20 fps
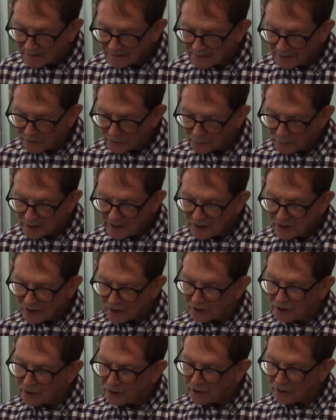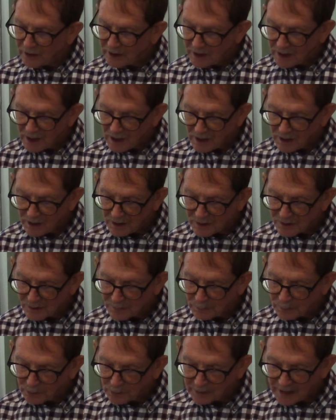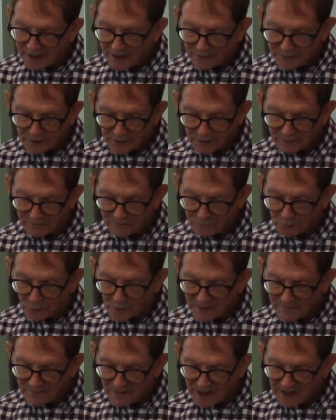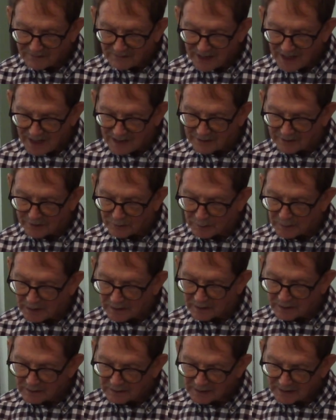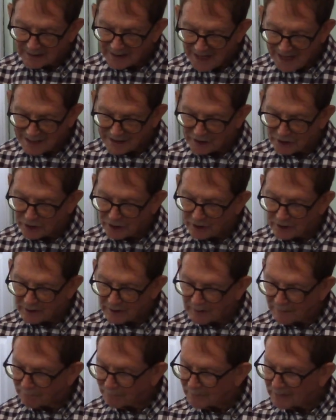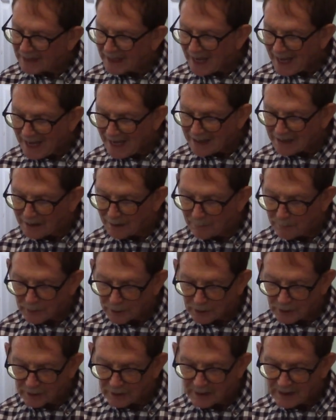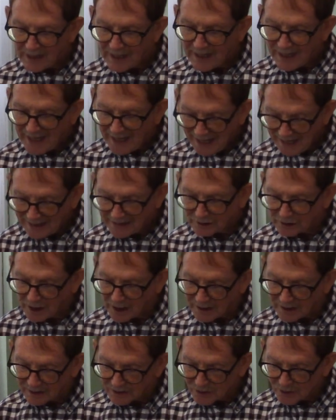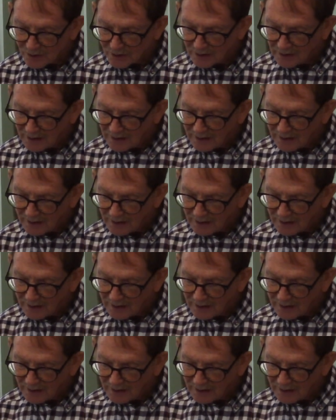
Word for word: The three security guards pulled out their 45 caliber, caliber, caliber handguns